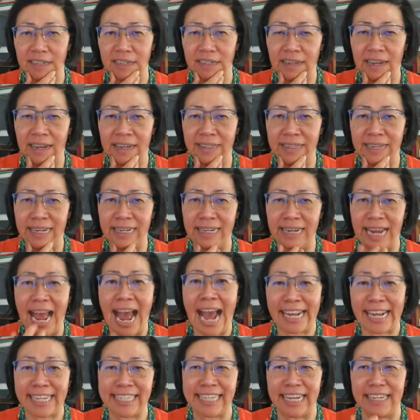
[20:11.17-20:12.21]
And that
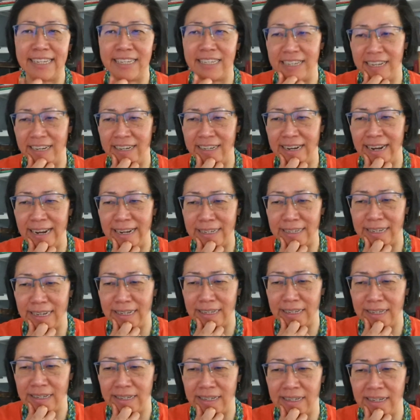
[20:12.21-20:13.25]
access
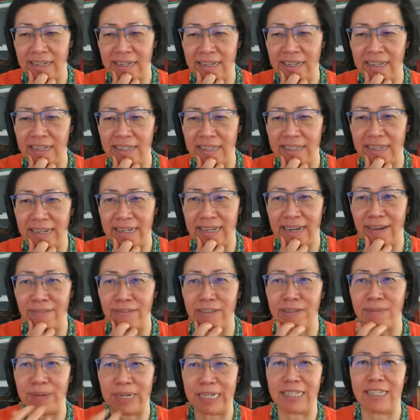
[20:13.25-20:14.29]
that
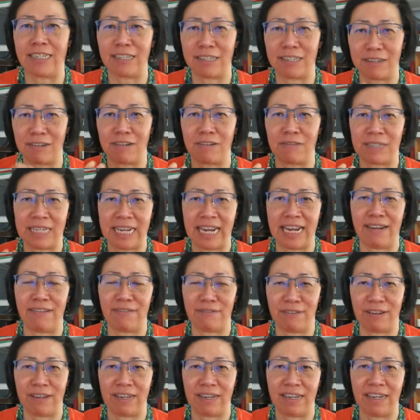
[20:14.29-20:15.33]
everybody deserves to
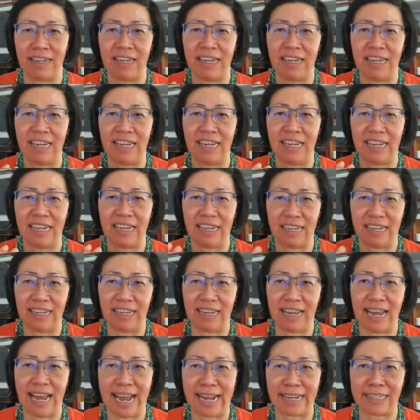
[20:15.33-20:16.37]
have
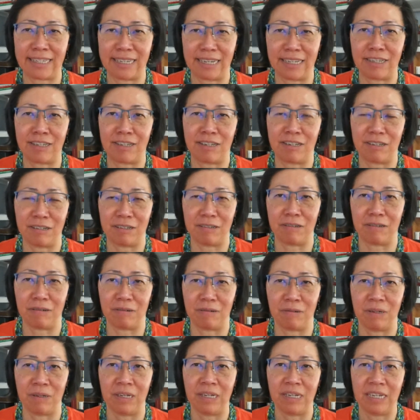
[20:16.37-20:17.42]
access
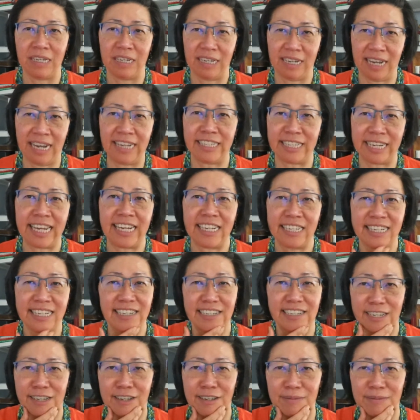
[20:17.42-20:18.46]
to education
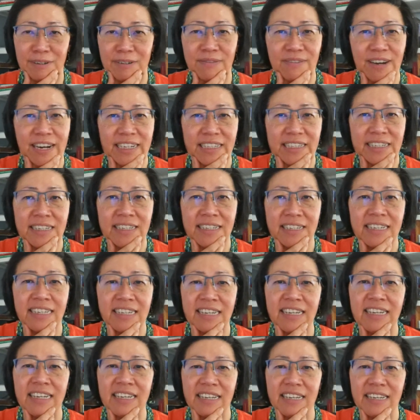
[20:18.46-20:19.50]
as a human right,
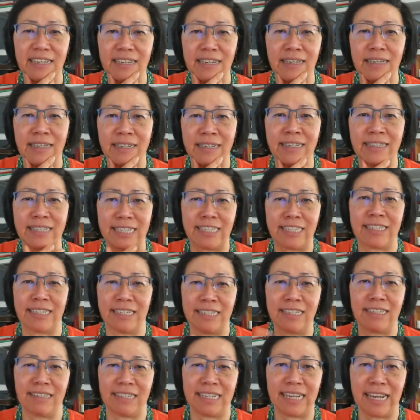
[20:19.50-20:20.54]
in addition
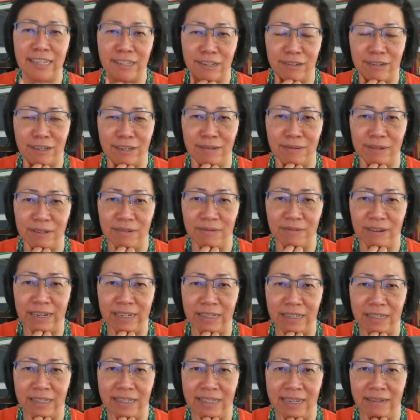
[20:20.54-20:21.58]
to the other human
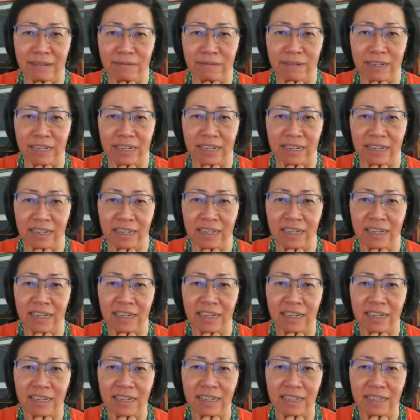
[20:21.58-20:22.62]
rights that we,
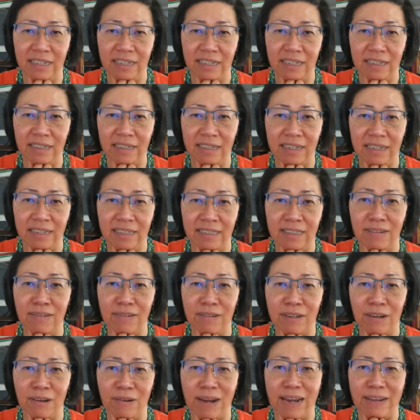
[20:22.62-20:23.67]

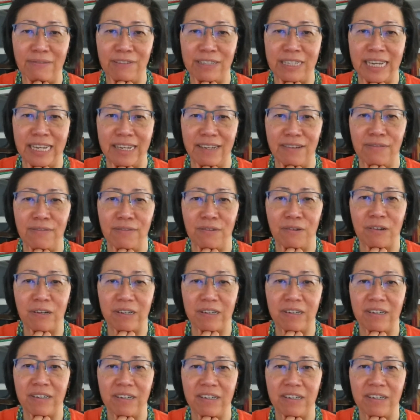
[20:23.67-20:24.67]
co-advocate for.